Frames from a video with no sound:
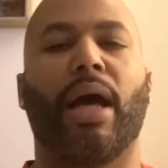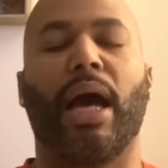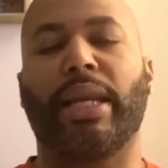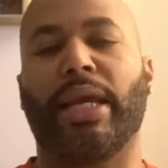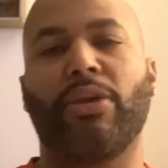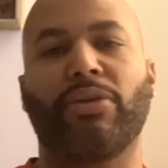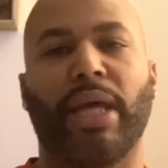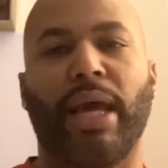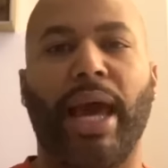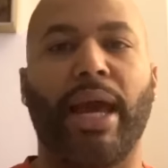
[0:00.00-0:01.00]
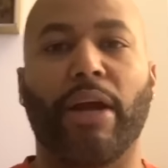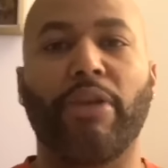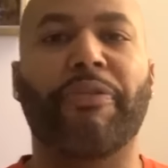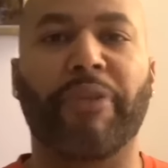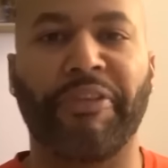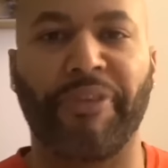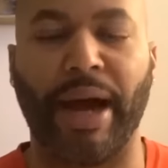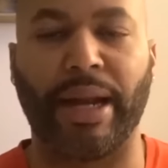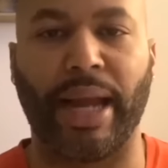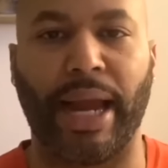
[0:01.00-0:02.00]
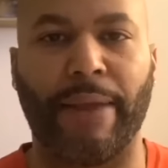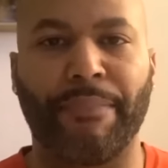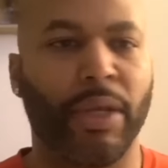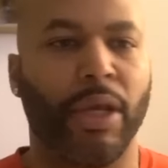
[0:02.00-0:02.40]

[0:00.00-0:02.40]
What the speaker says: And then you say, hey, are you free Friday night?